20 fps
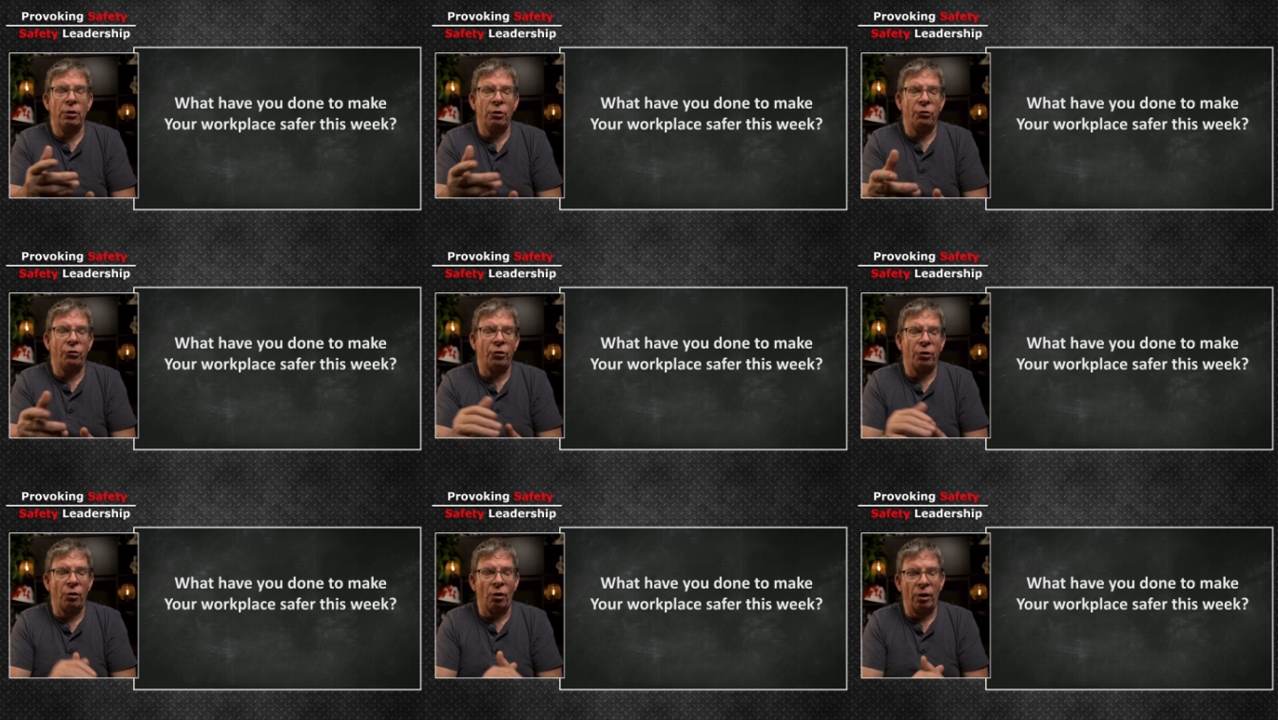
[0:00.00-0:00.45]

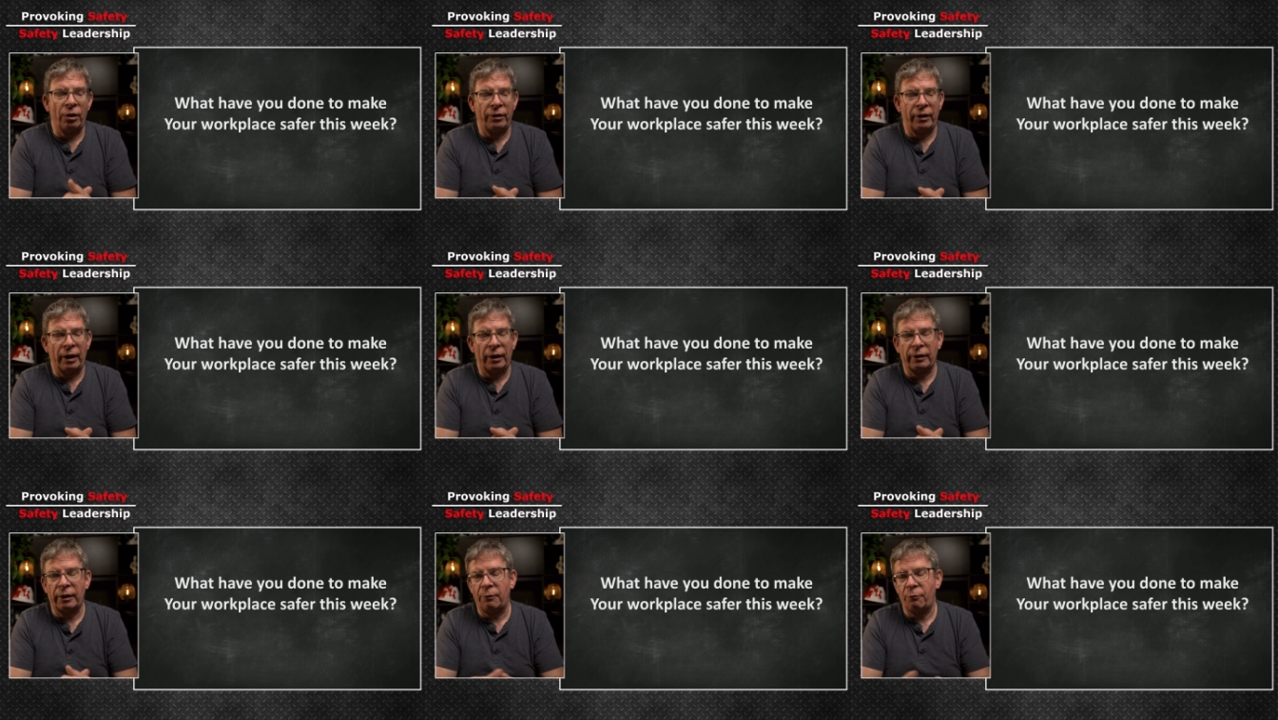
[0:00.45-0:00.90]
Use the
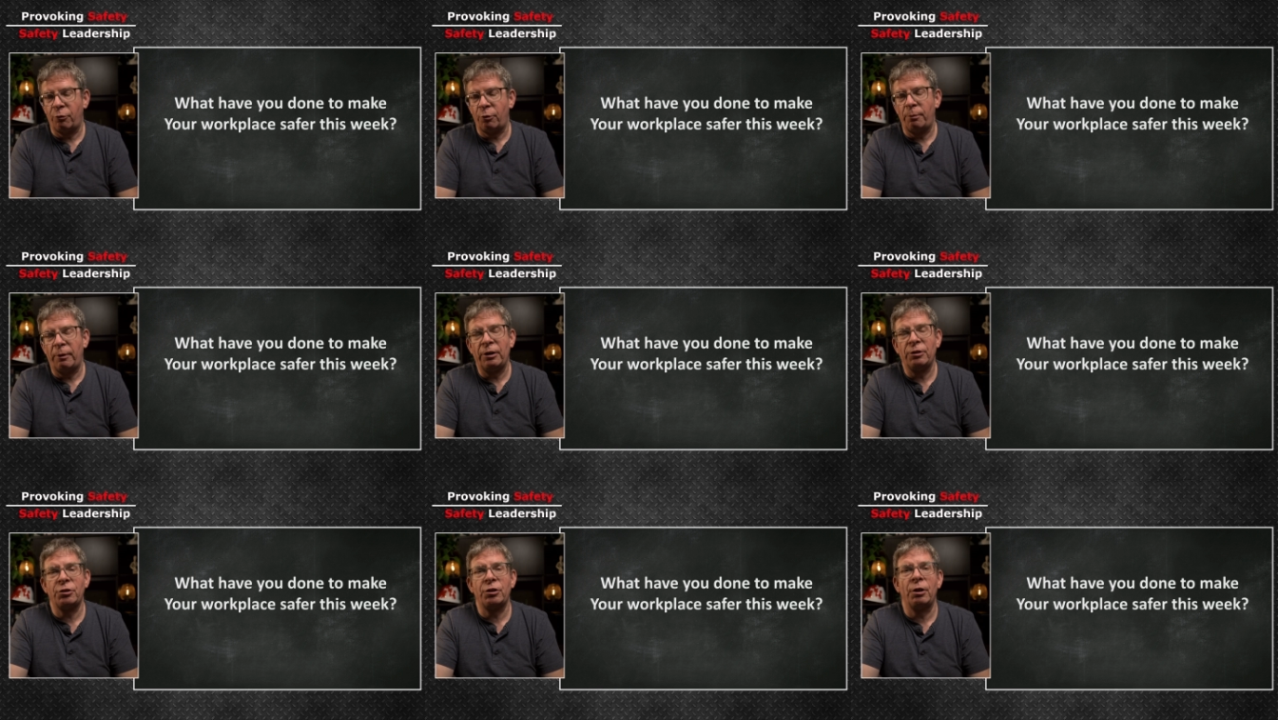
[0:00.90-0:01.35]
contact
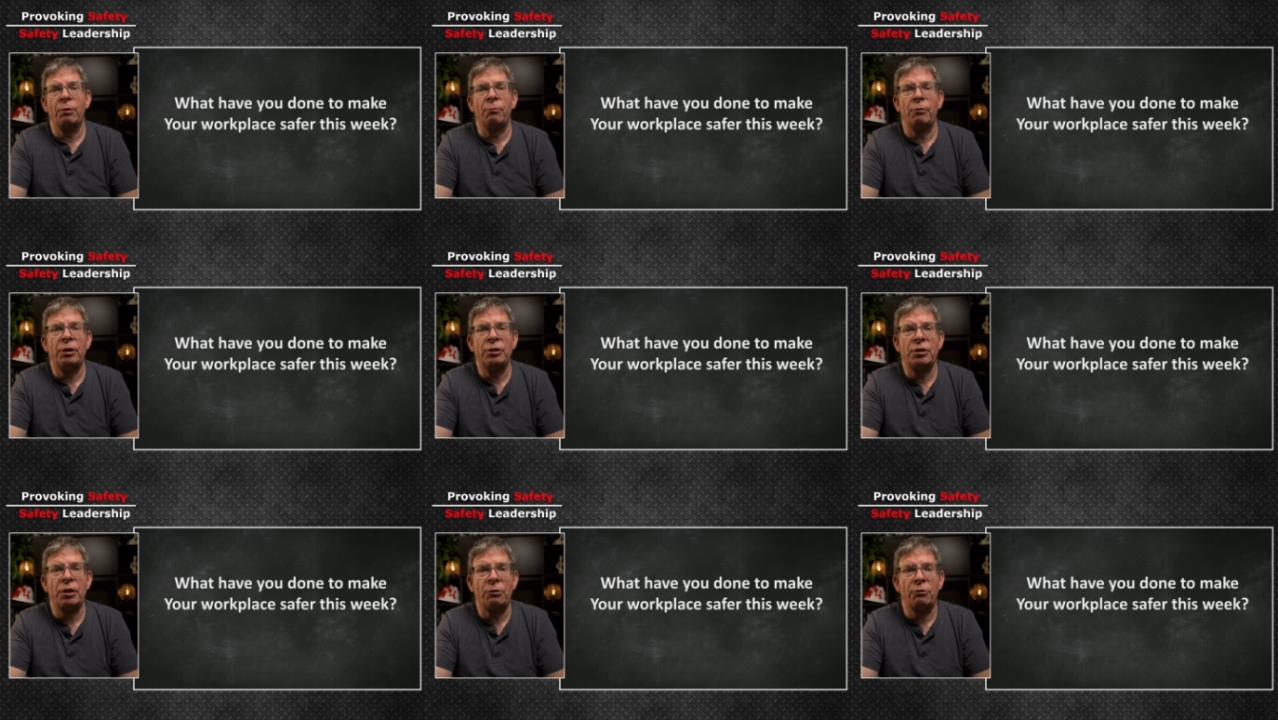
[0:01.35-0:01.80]
information
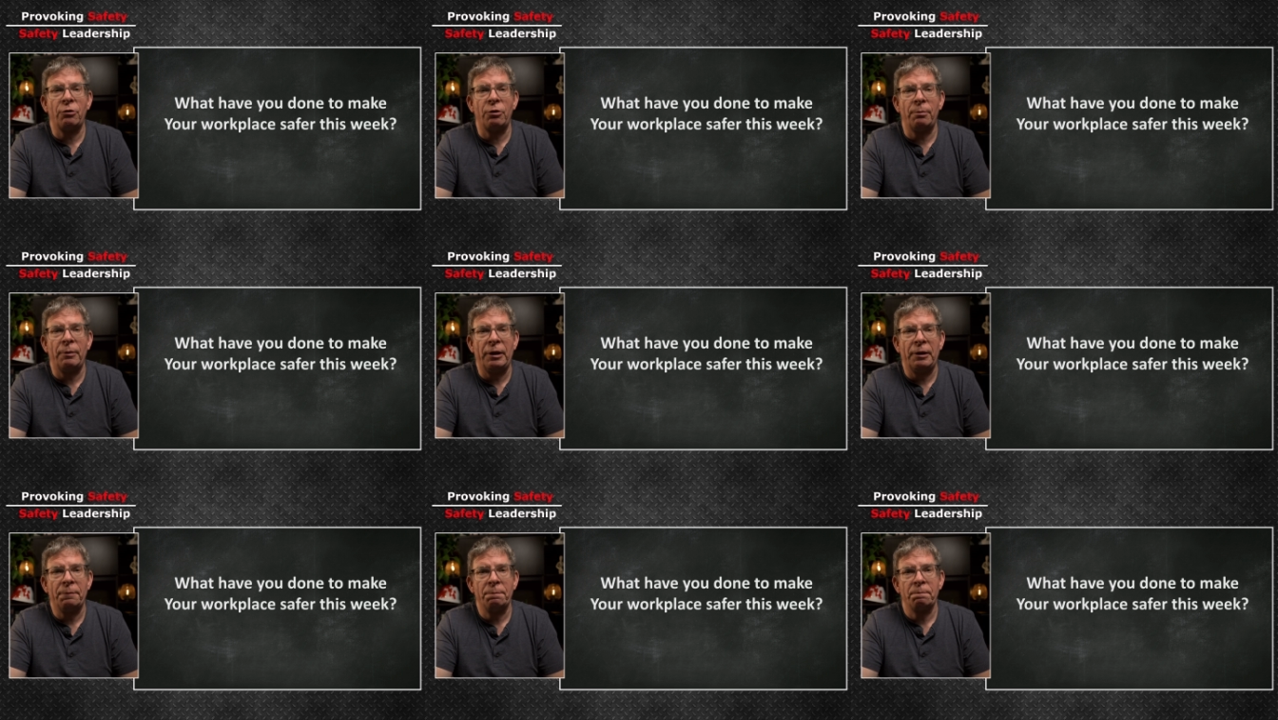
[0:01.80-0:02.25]
and reach out
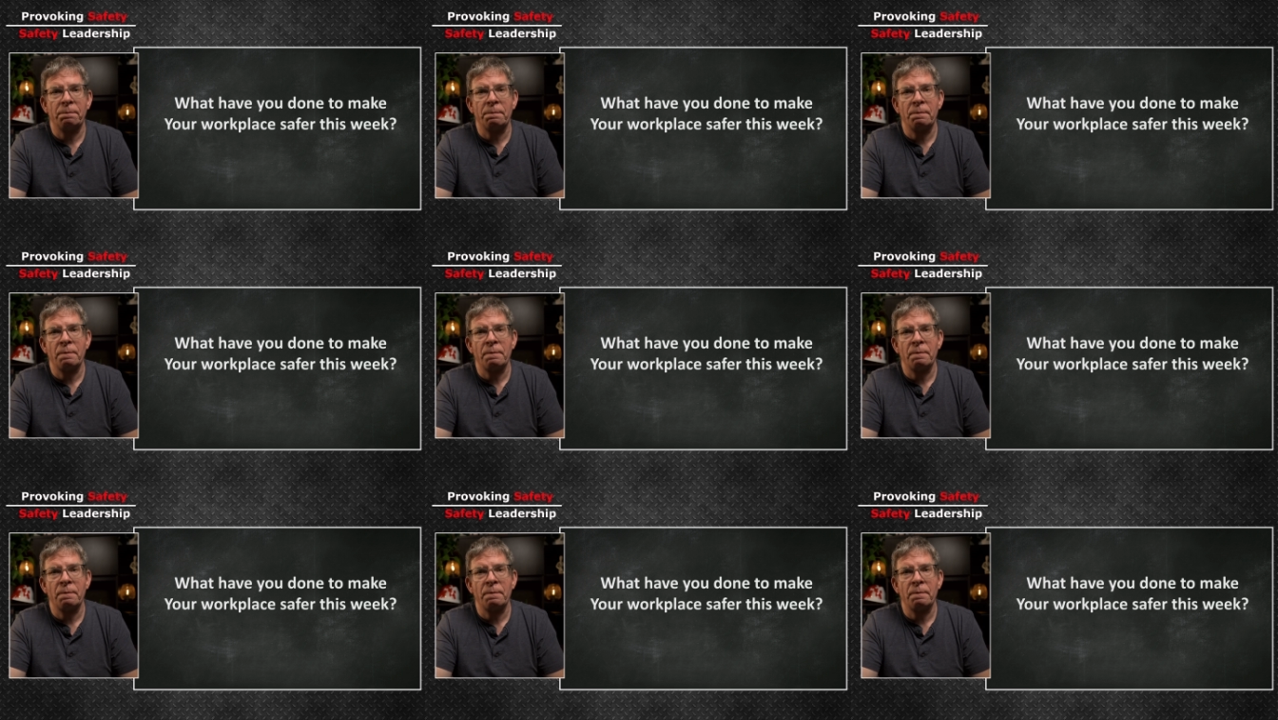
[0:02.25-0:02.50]
to me.